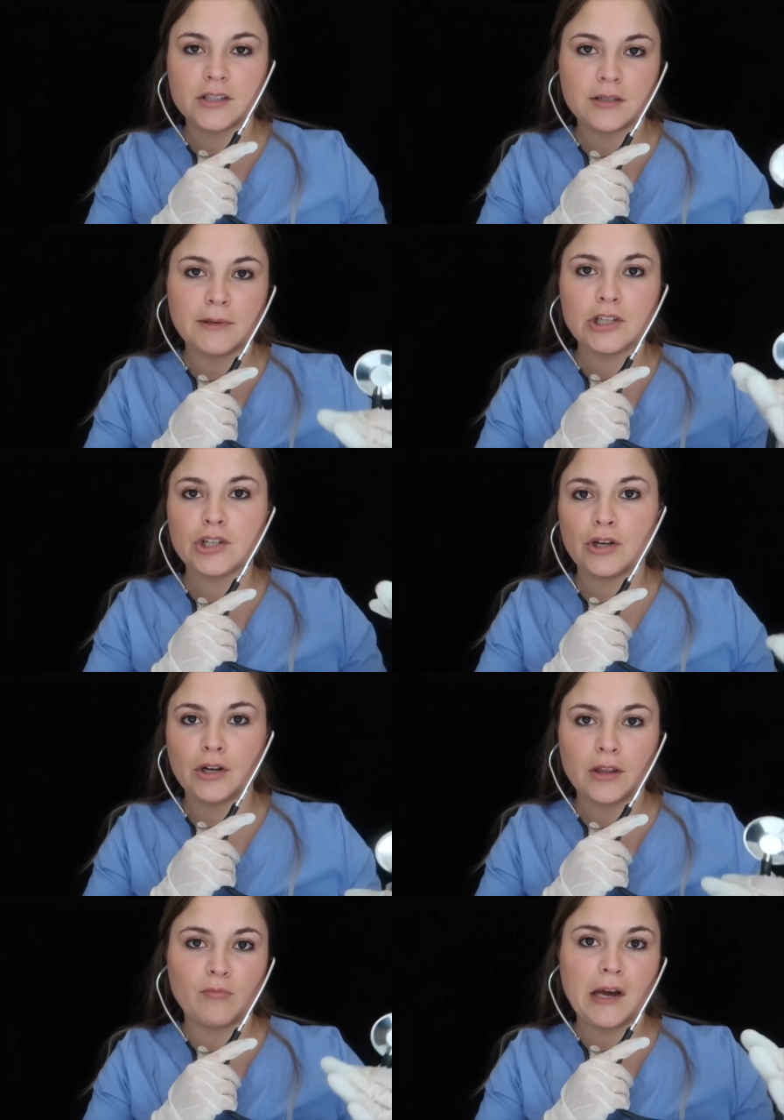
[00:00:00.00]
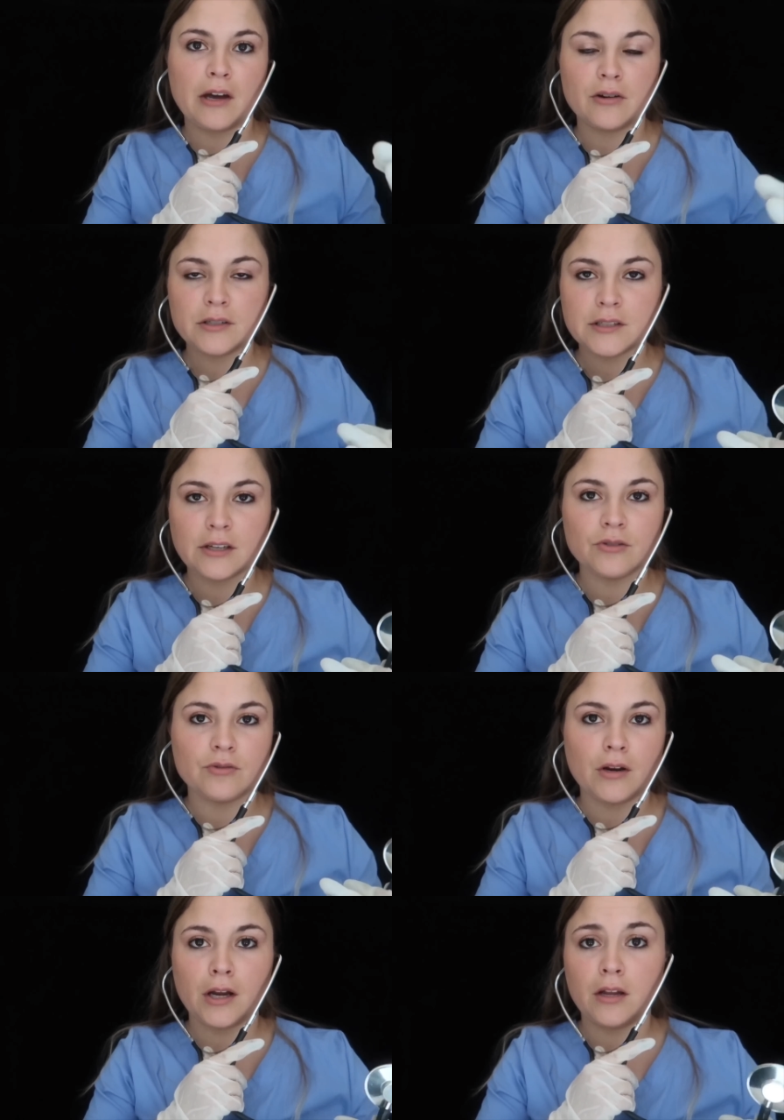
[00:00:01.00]
just to make sure the pattern
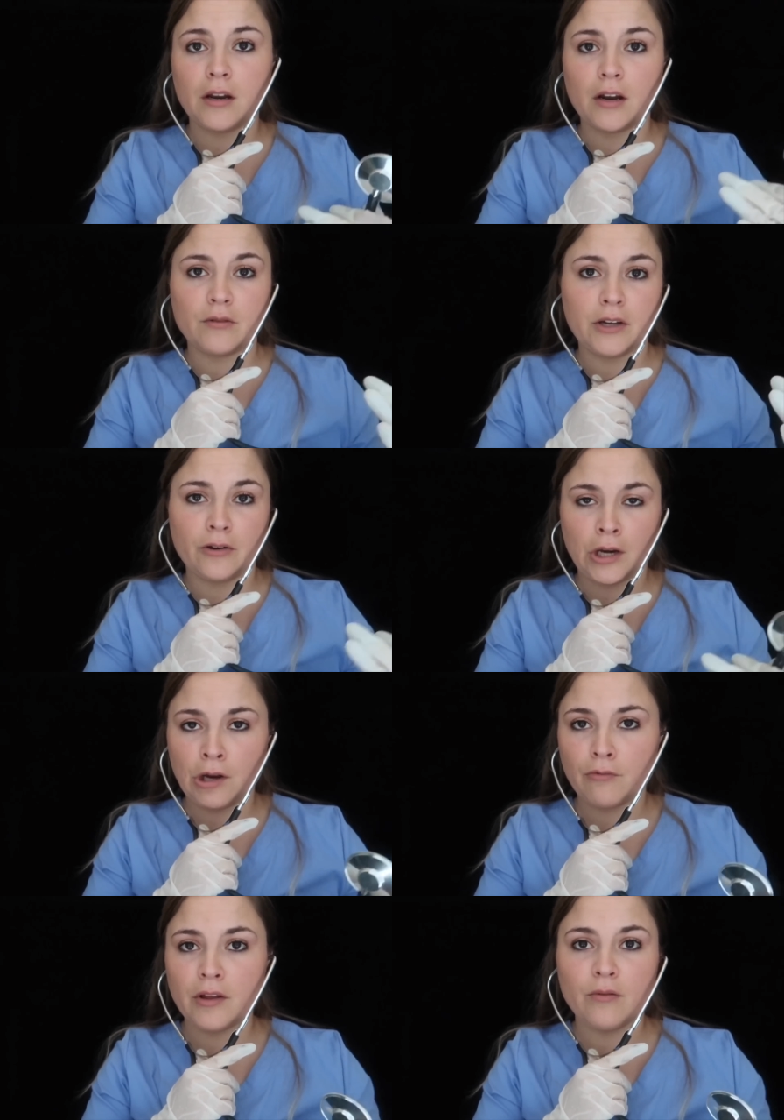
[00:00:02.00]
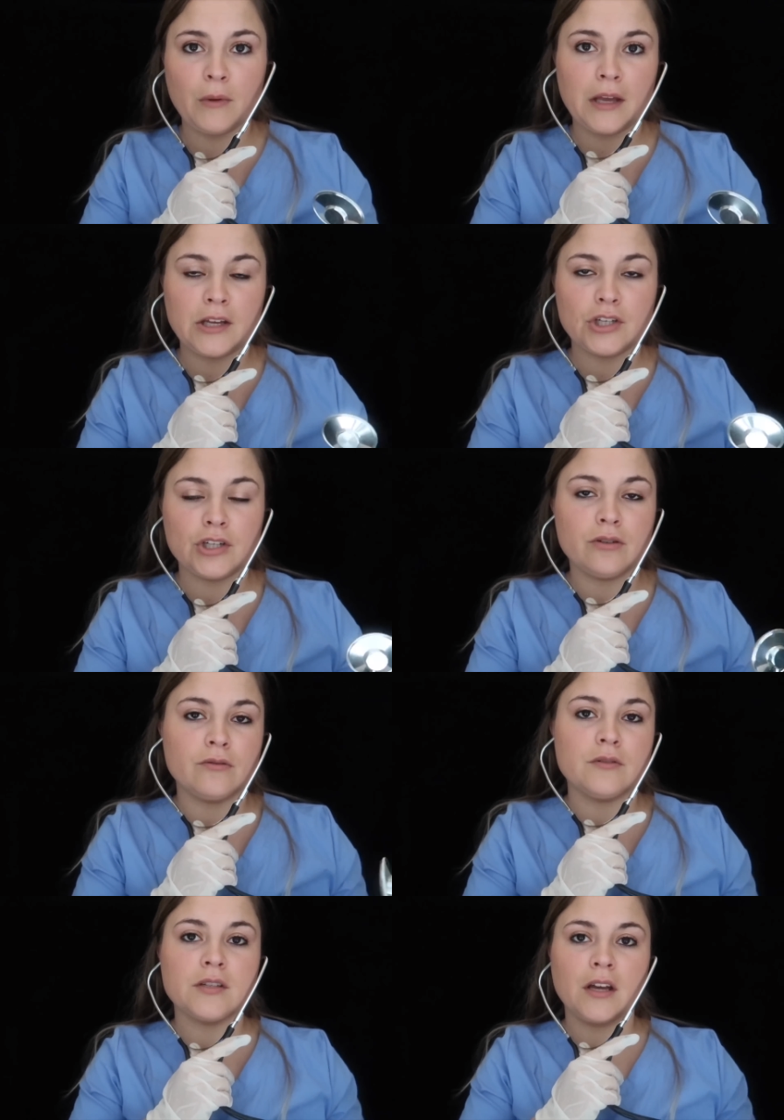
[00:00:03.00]
sounds right, I don't hear any arrhythmia
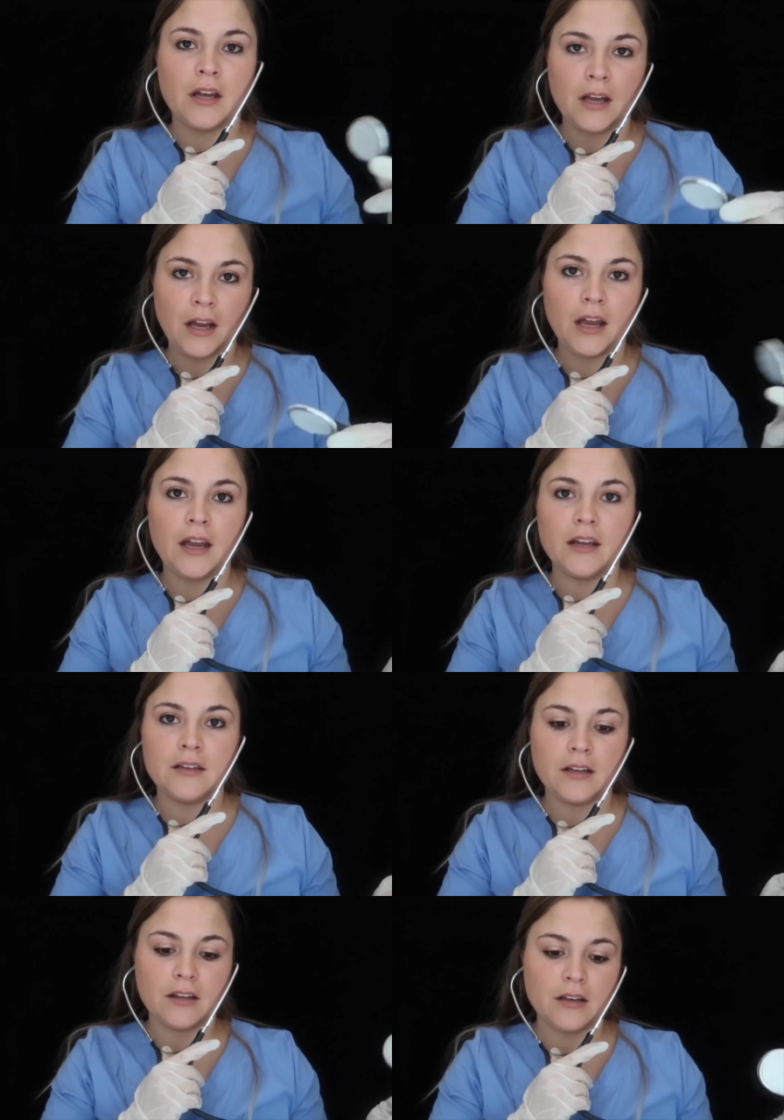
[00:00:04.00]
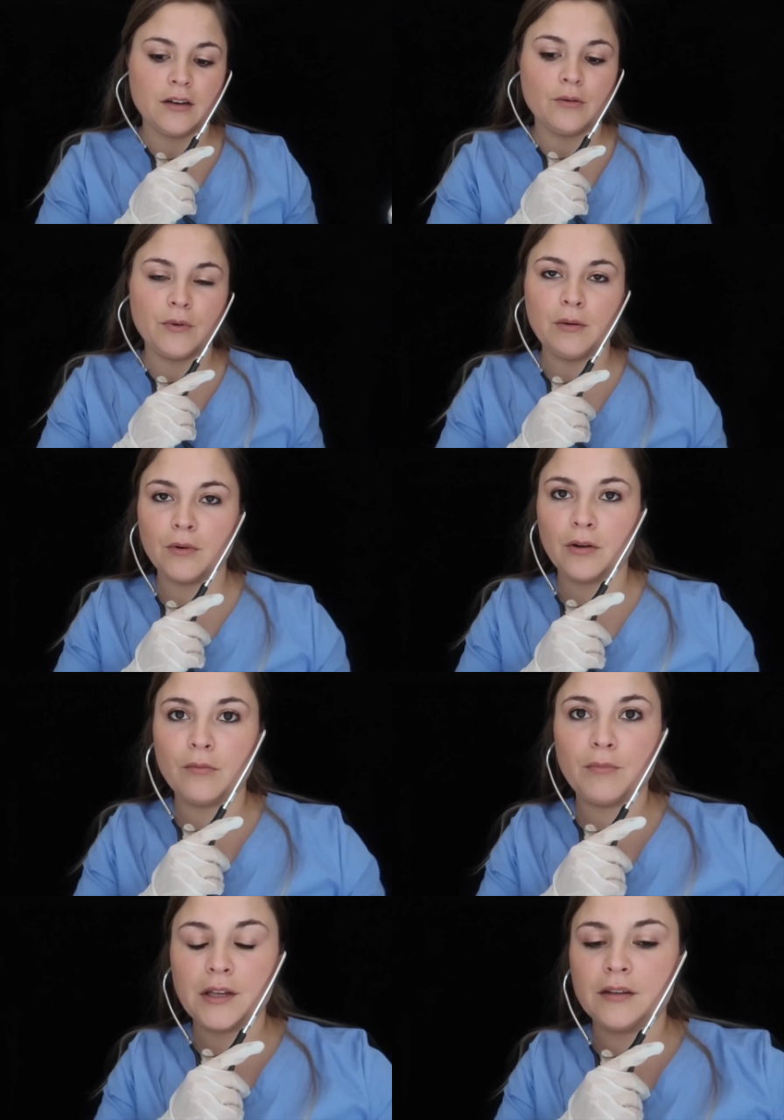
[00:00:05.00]
issues, and then we
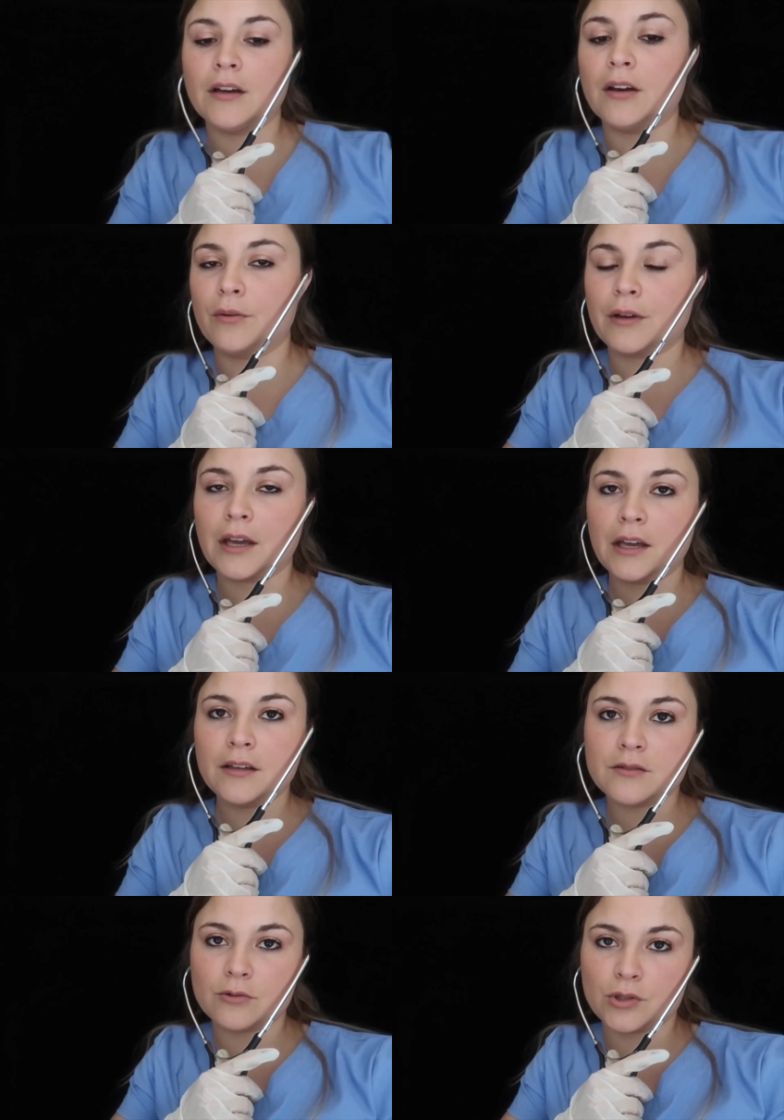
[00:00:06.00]
will be done, okay?